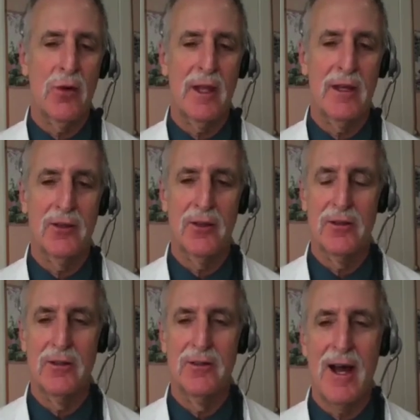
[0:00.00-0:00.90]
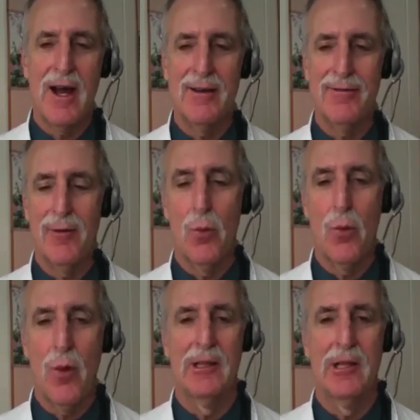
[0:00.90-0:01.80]
and then we'll get into
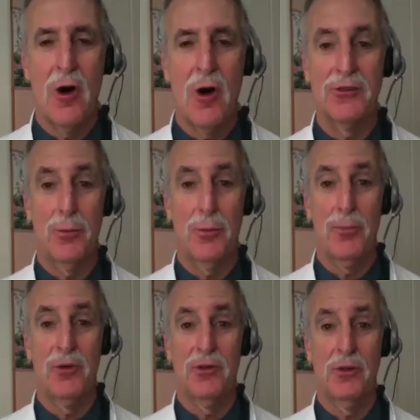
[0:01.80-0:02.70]
diet for weight loss